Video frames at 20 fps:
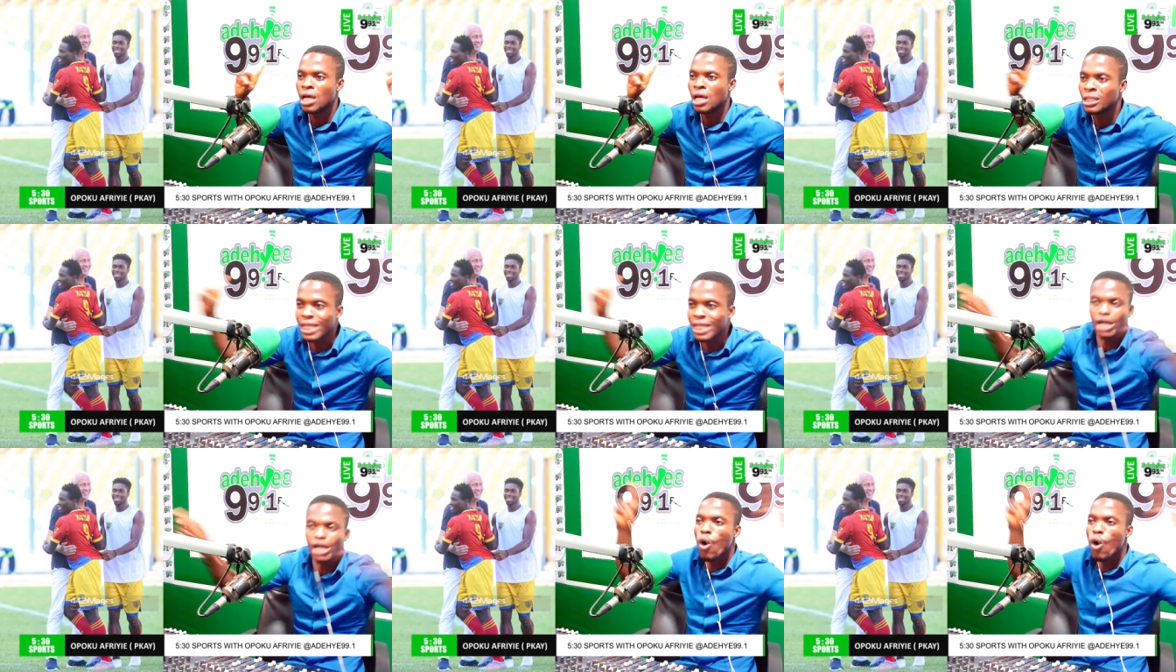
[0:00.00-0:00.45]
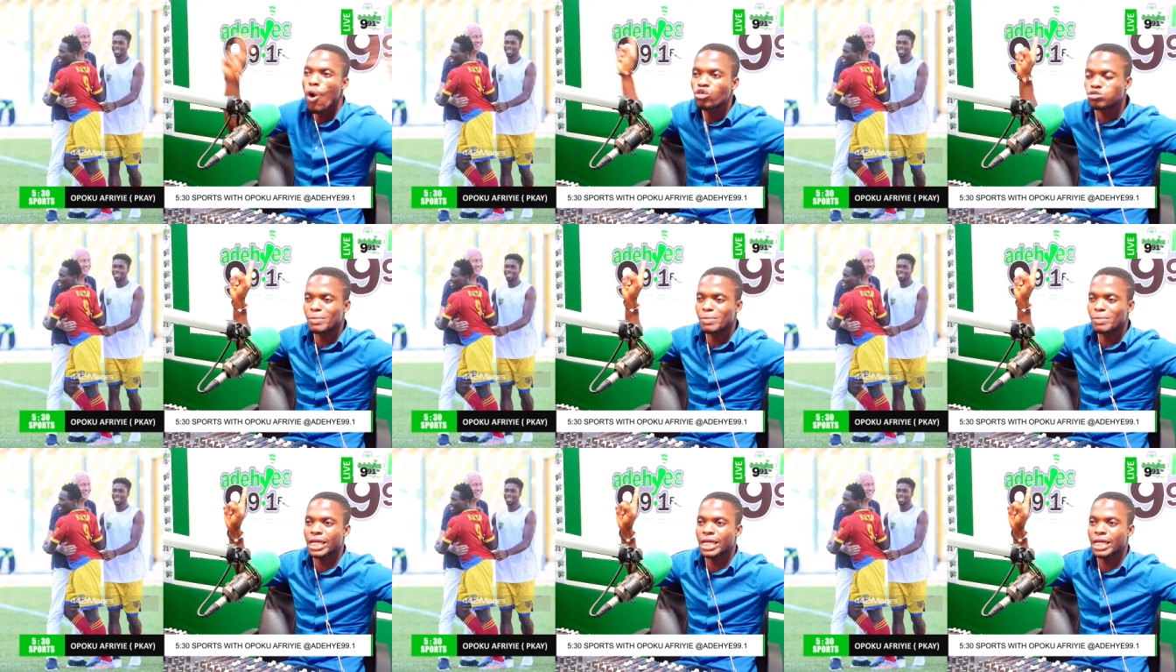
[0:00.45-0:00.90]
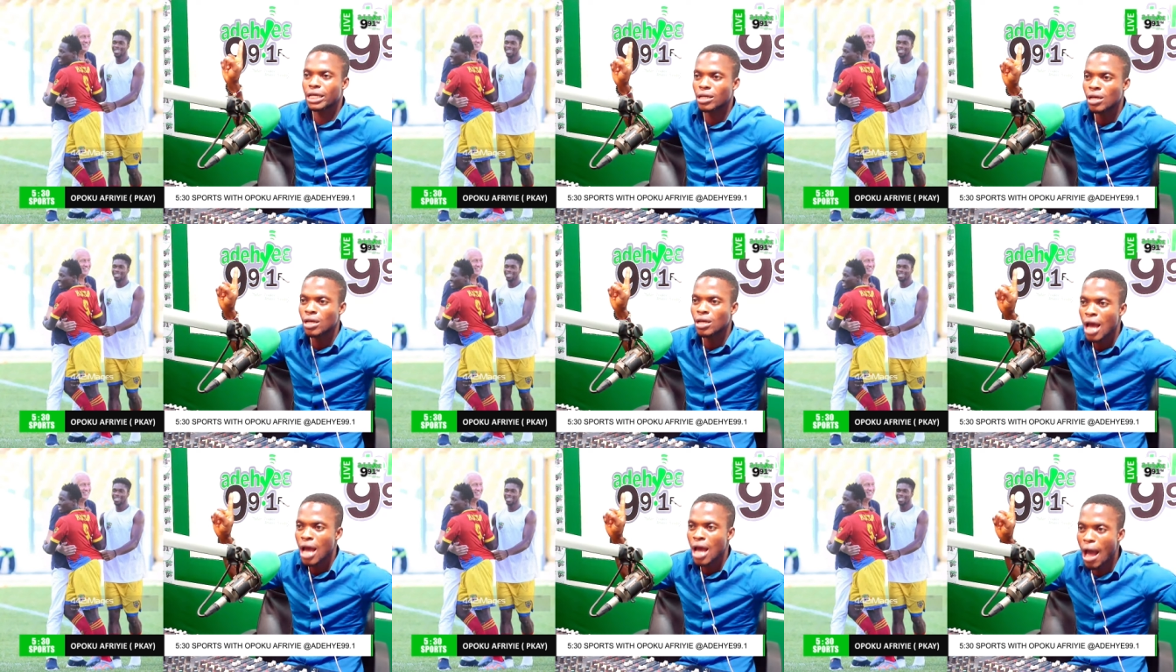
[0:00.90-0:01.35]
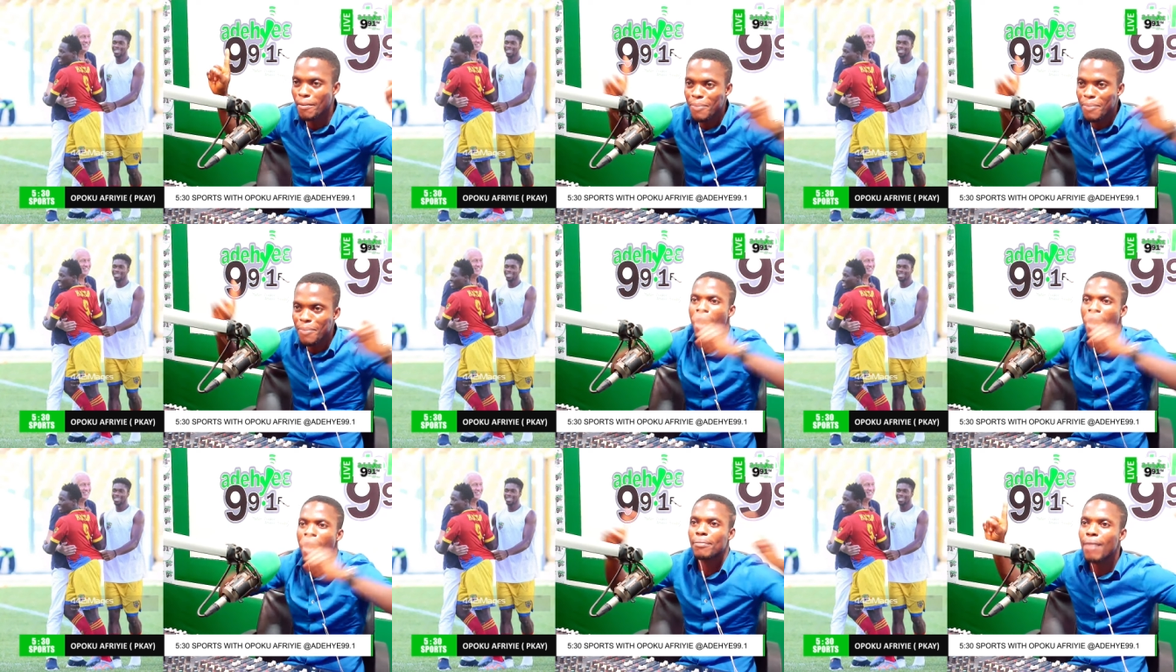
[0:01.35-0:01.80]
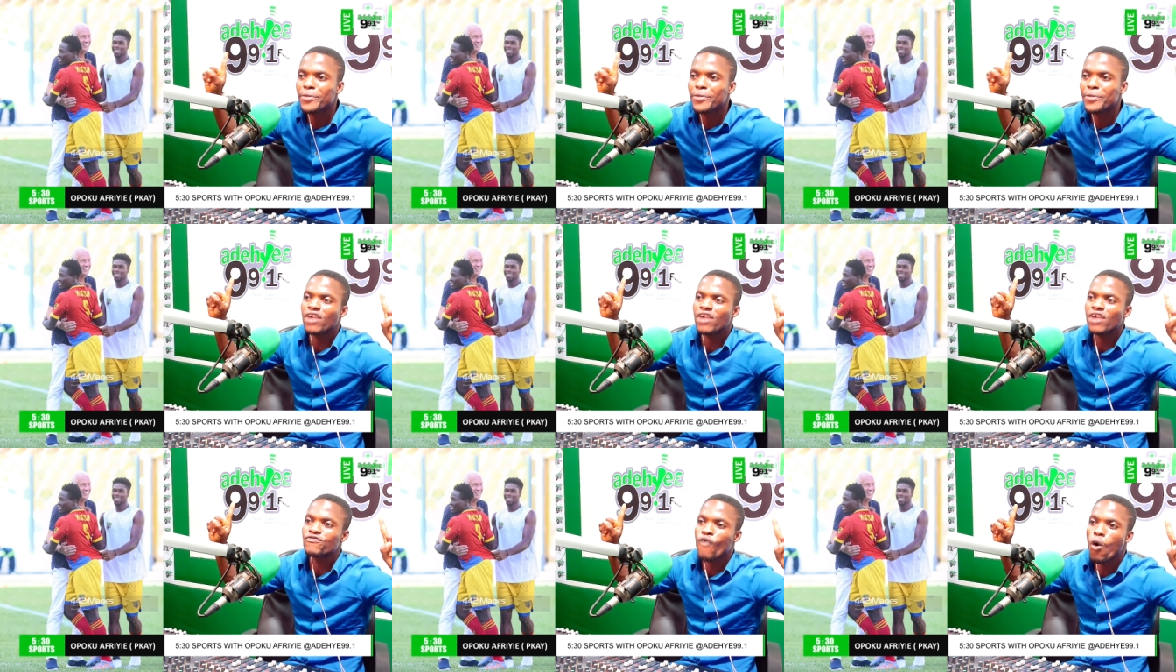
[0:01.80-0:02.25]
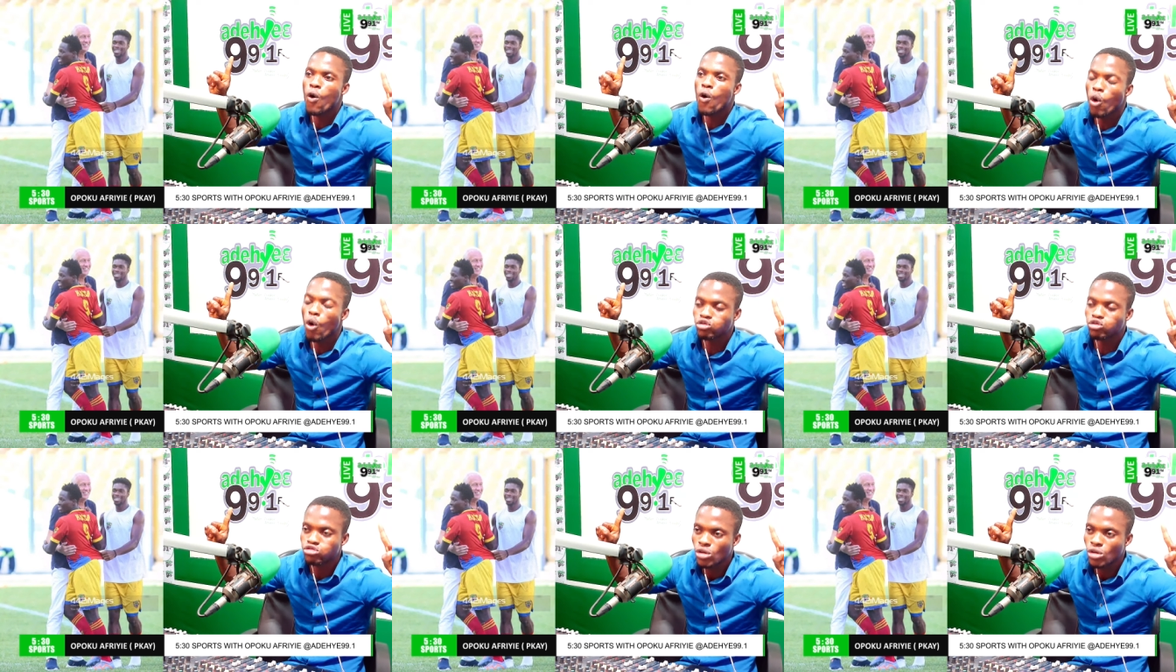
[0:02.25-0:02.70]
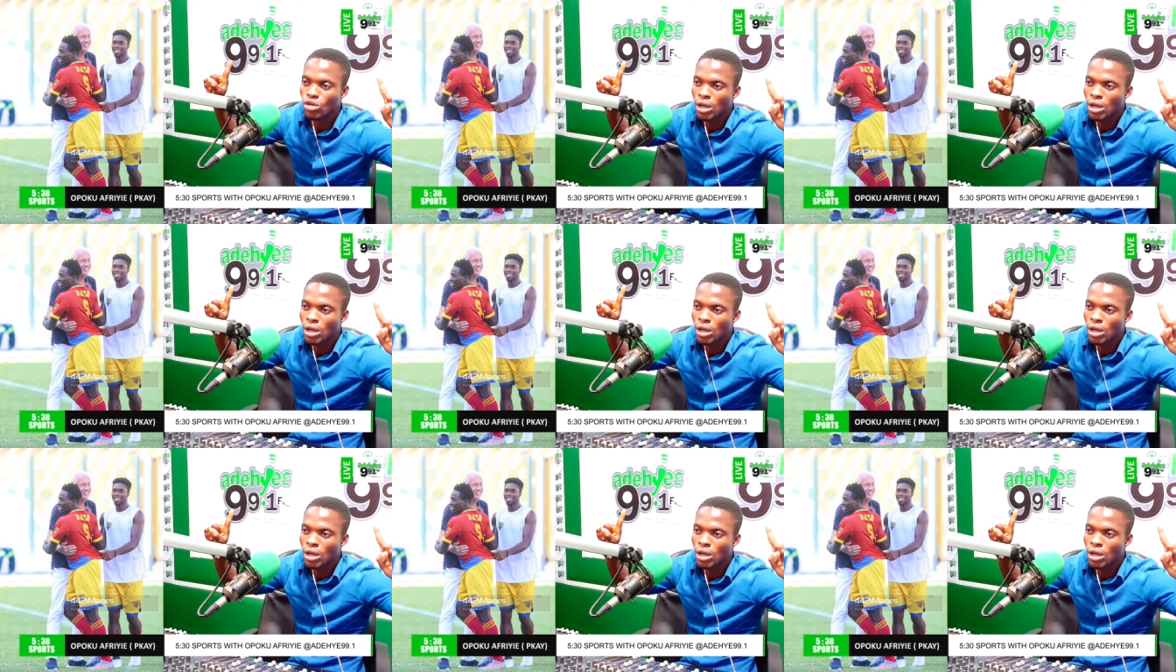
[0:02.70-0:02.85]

3 goals menye, ampa matwan 4 goals.